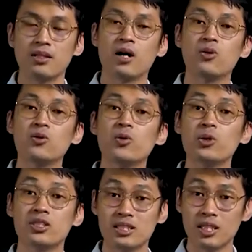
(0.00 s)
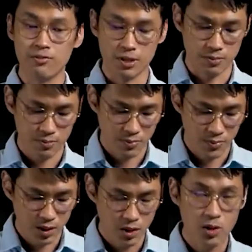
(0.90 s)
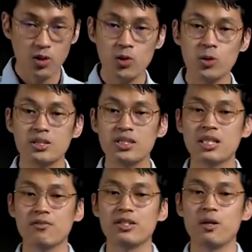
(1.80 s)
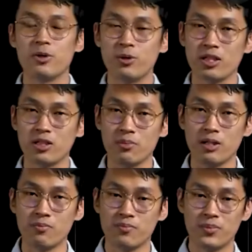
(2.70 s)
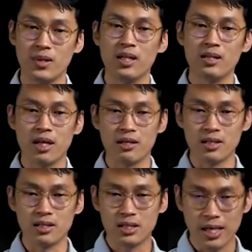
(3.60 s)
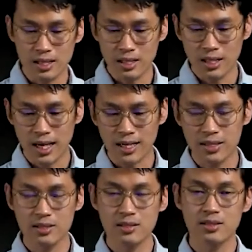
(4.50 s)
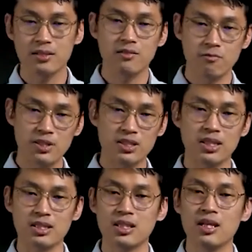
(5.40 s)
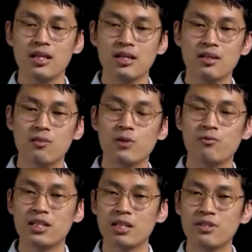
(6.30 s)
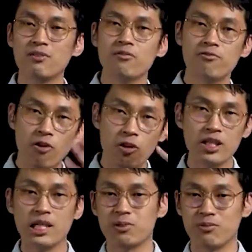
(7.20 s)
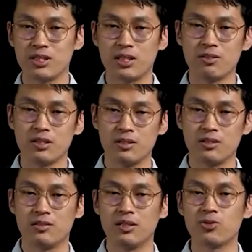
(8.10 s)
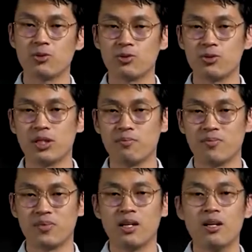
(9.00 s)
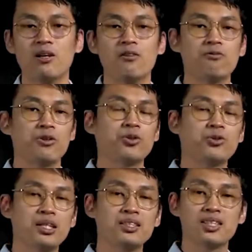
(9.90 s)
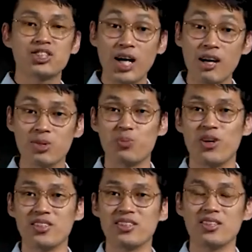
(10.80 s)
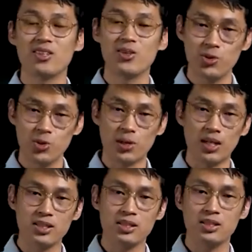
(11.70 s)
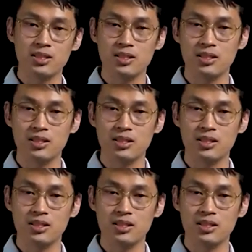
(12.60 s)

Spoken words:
Now, who is this savior? Who is this savior that we're talking about? Now, in Isaiah 9, verse 6, we have been given four names of the savior. Let's go through them. For to us a child is born, to us